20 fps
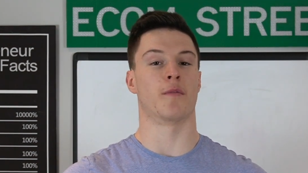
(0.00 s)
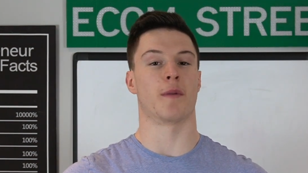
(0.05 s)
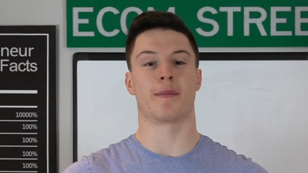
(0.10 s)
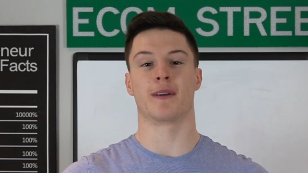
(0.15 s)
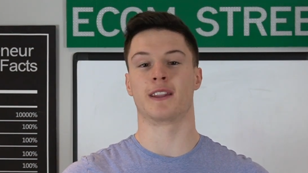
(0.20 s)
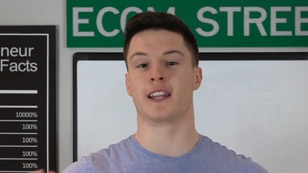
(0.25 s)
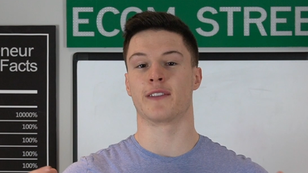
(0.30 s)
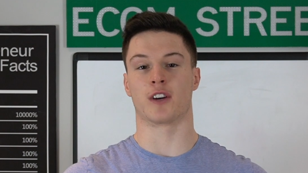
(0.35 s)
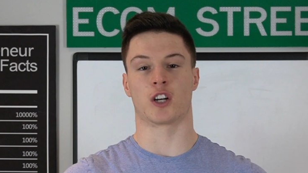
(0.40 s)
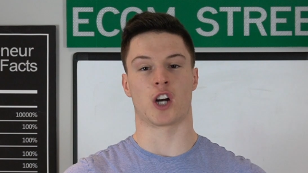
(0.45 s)

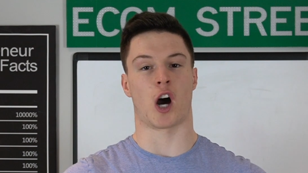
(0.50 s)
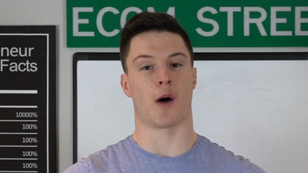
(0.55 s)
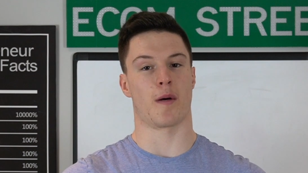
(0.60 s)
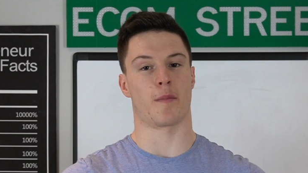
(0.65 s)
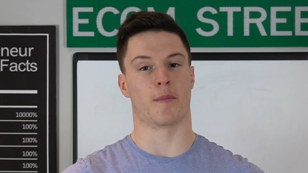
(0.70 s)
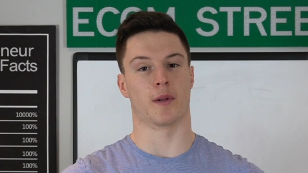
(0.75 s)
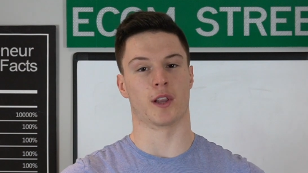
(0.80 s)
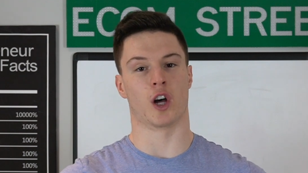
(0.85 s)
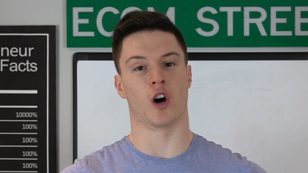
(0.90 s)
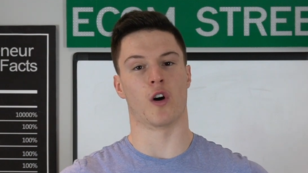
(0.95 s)
Maybe leave a
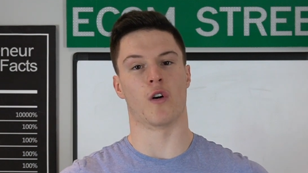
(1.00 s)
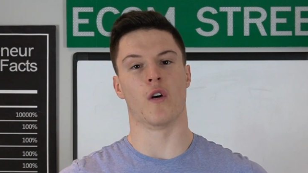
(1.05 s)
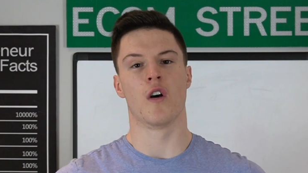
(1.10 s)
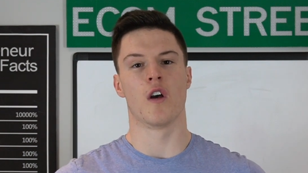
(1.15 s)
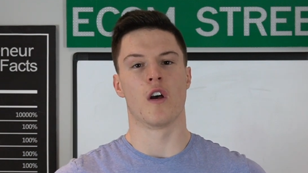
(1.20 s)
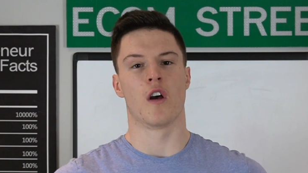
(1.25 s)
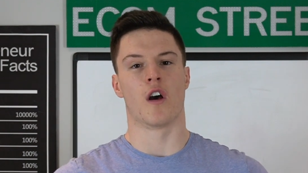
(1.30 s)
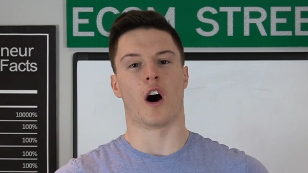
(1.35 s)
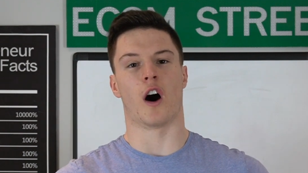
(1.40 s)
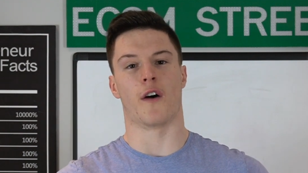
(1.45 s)
comment below
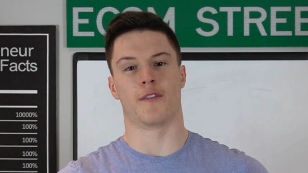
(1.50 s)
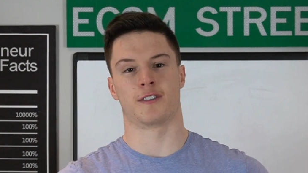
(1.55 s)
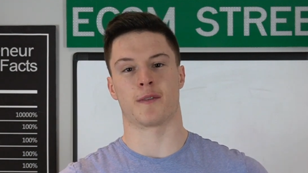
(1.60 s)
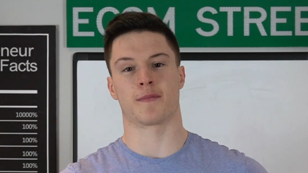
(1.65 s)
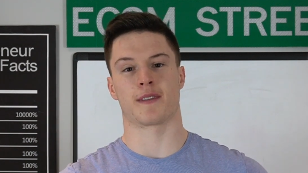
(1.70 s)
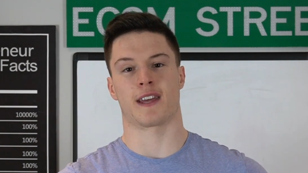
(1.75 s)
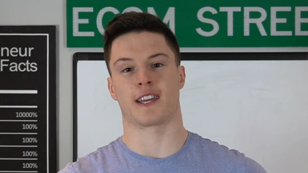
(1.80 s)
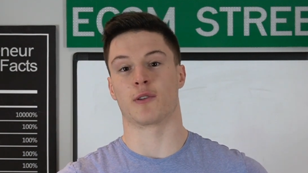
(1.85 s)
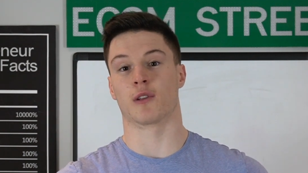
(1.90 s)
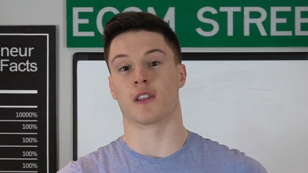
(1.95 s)
of
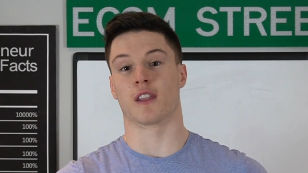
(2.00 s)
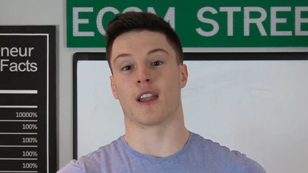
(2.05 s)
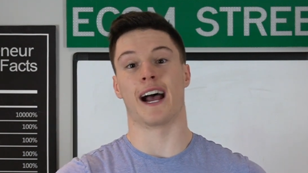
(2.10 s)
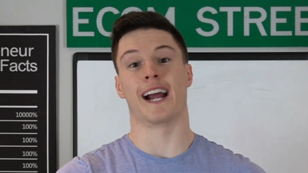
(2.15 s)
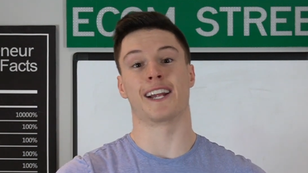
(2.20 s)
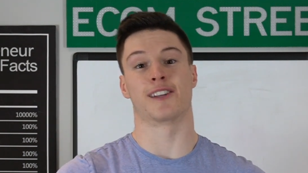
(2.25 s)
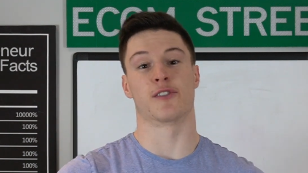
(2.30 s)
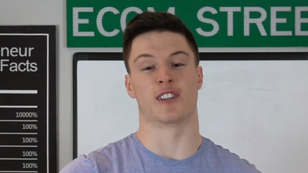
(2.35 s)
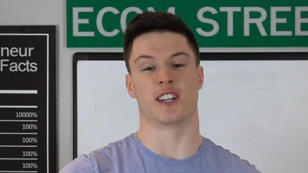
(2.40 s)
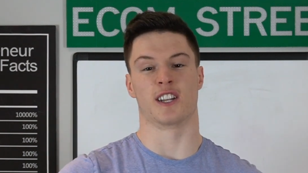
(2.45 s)
something that you
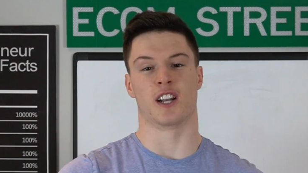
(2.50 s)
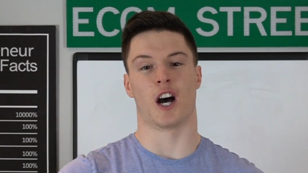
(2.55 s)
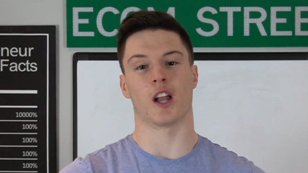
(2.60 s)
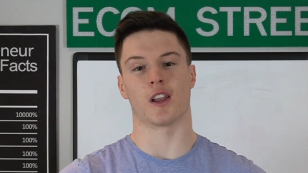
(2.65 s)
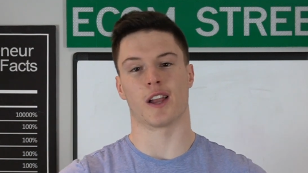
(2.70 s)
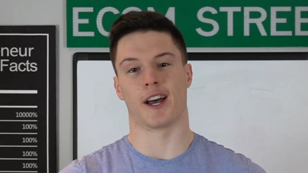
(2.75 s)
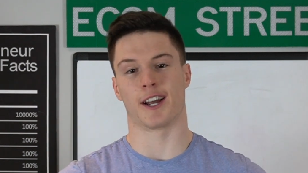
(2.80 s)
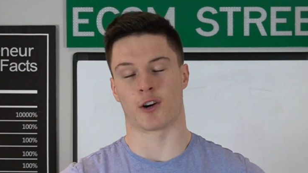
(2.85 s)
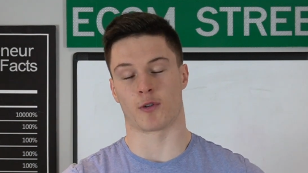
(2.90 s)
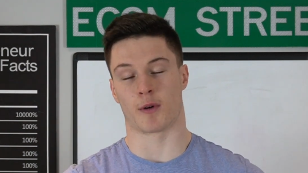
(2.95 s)
liked or did not
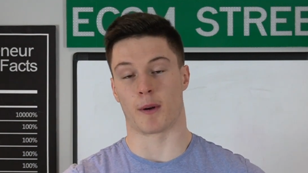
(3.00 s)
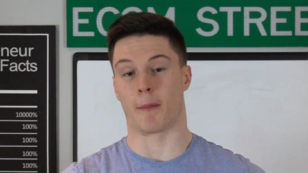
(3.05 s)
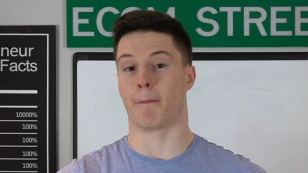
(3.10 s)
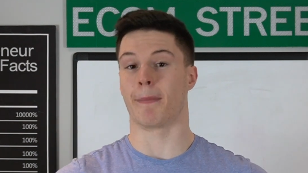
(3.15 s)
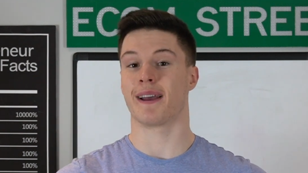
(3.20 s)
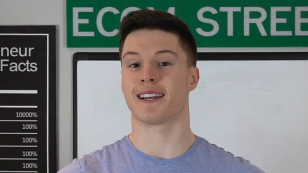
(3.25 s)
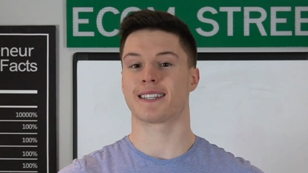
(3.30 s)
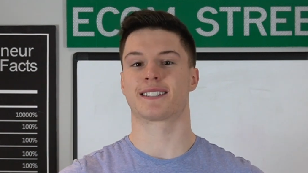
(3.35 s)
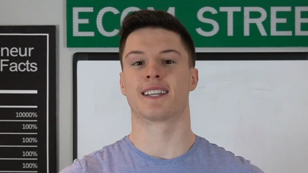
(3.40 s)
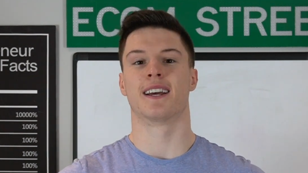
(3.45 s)
like or we
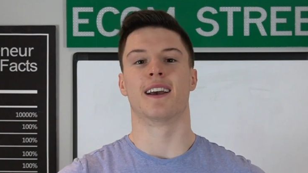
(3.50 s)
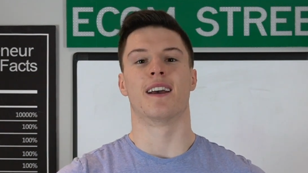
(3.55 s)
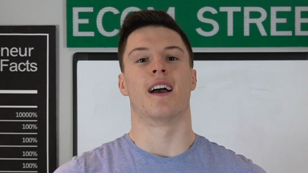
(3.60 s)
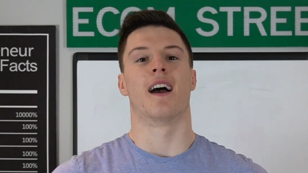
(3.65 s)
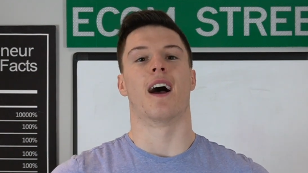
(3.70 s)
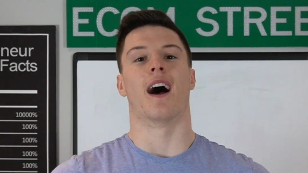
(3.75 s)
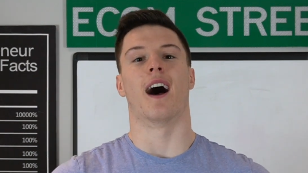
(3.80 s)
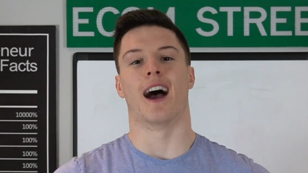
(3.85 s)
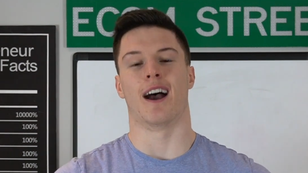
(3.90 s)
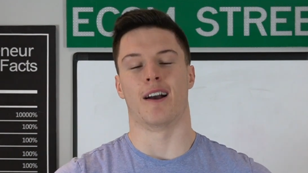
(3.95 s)
missed,
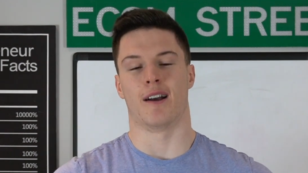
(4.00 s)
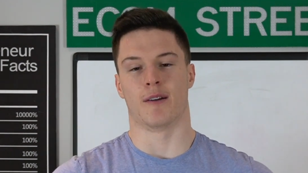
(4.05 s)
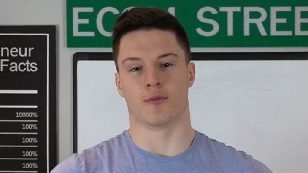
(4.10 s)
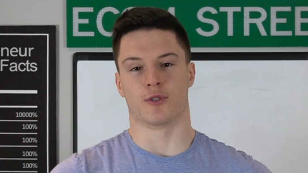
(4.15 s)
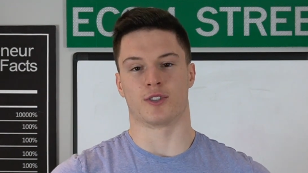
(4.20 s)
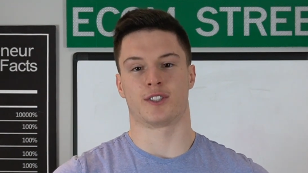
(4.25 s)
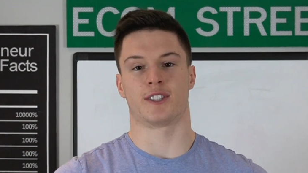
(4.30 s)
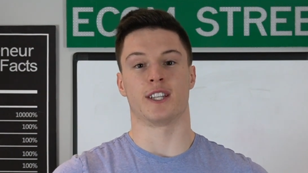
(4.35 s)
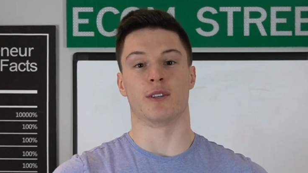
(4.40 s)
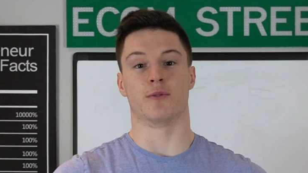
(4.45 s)
and
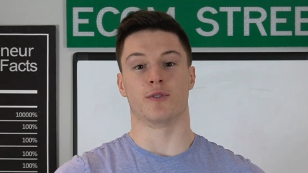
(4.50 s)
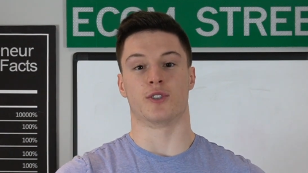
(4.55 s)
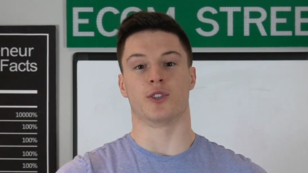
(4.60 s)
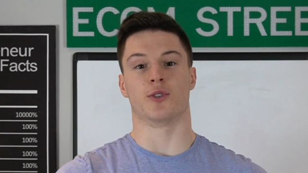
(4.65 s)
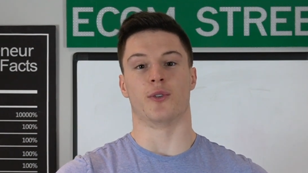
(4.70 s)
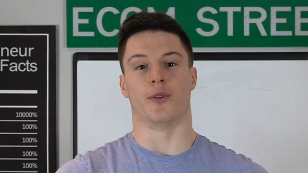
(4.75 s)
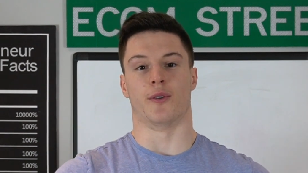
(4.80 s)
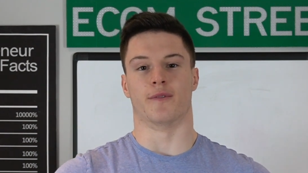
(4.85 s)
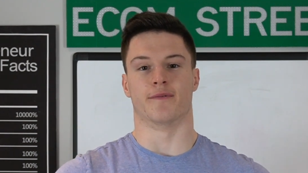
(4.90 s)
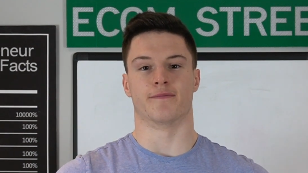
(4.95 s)
we'll see you
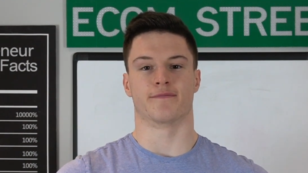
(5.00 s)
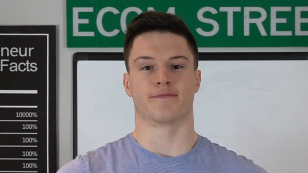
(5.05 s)
soon.